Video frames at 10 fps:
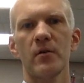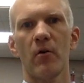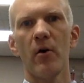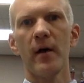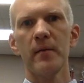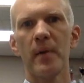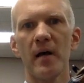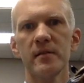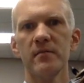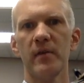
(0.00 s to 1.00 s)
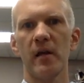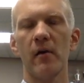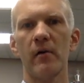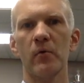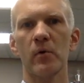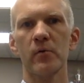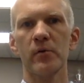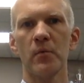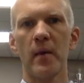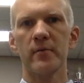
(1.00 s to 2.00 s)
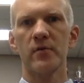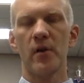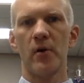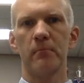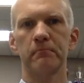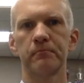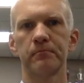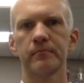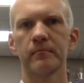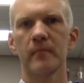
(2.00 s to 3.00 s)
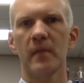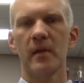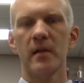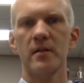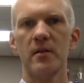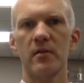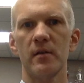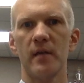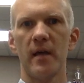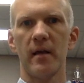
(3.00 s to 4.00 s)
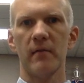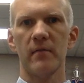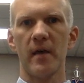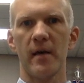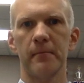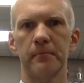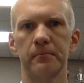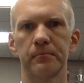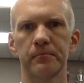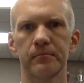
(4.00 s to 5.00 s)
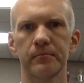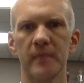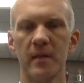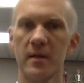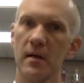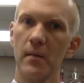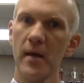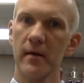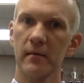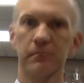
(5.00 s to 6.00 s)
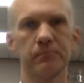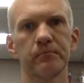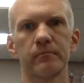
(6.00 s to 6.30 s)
So go ahead and pause the video and work with your metronome until you get the hang of that, and then come back.